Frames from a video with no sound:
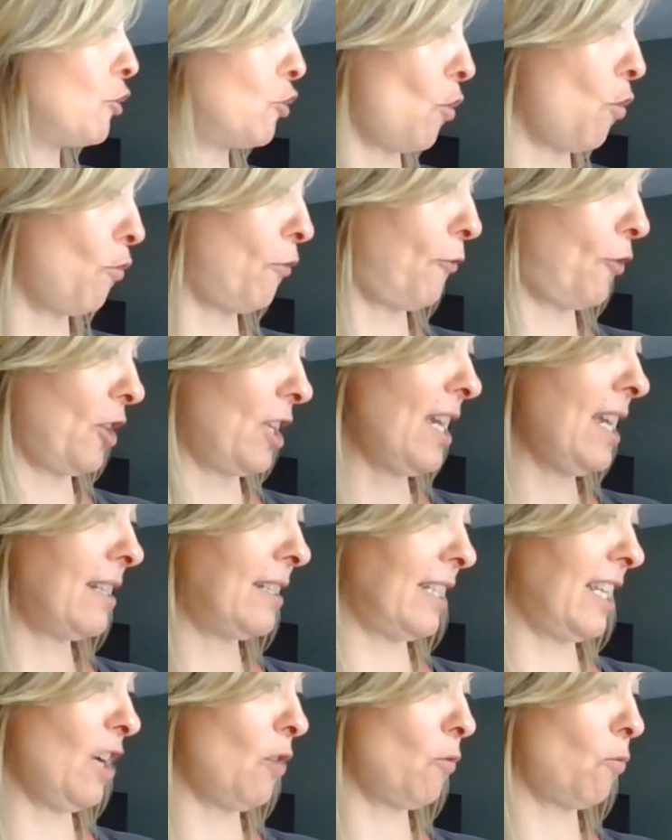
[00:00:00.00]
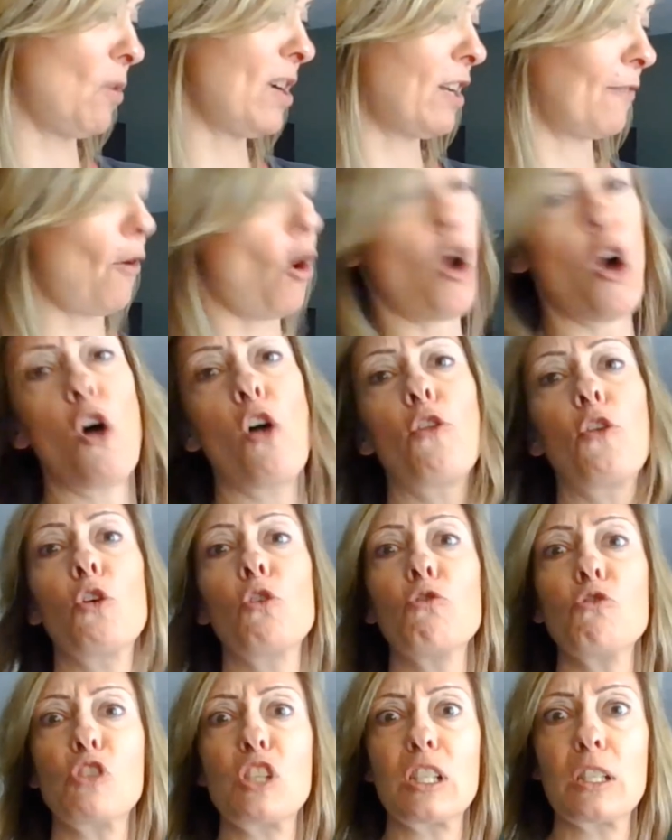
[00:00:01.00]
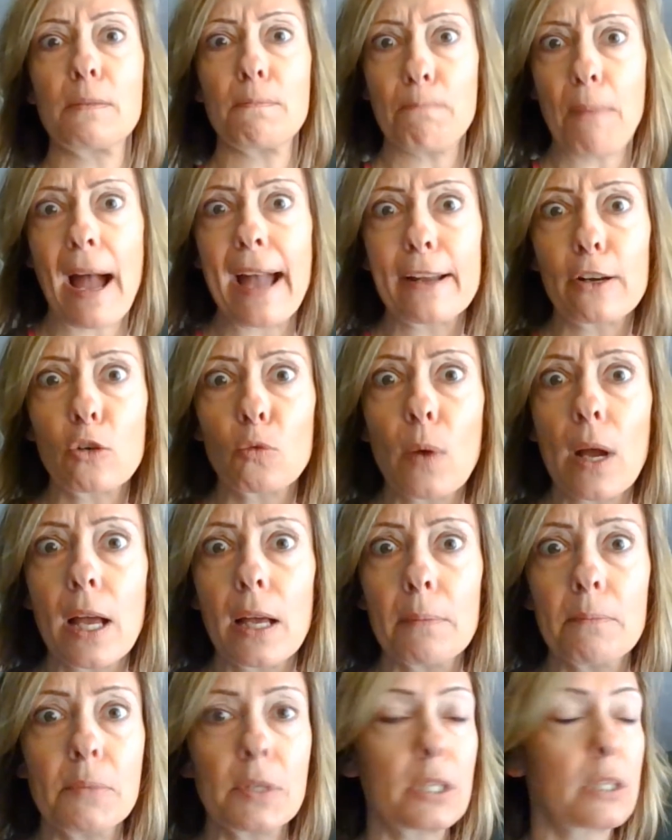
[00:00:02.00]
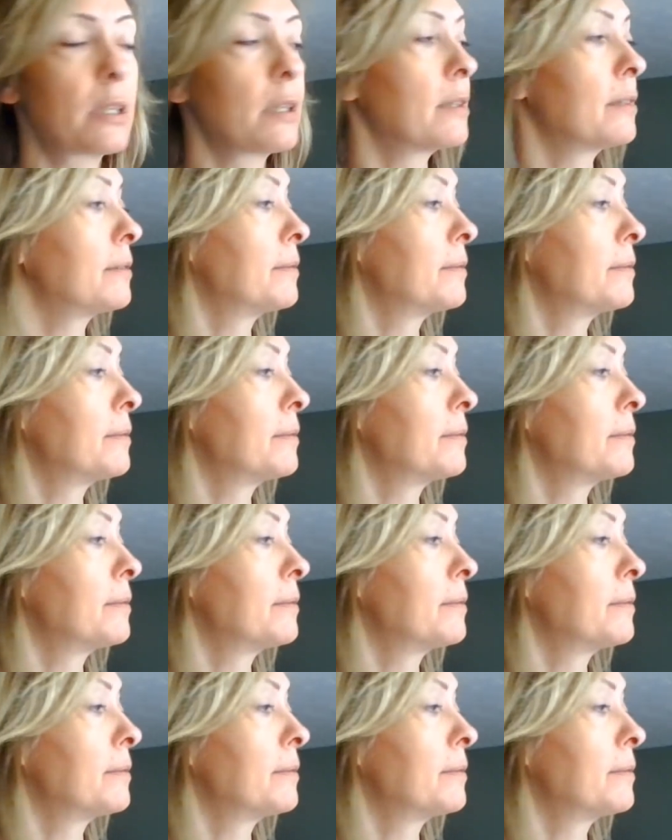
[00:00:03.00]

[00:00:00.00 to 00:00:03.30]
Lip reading: don't forget to get rid of all those spider webs."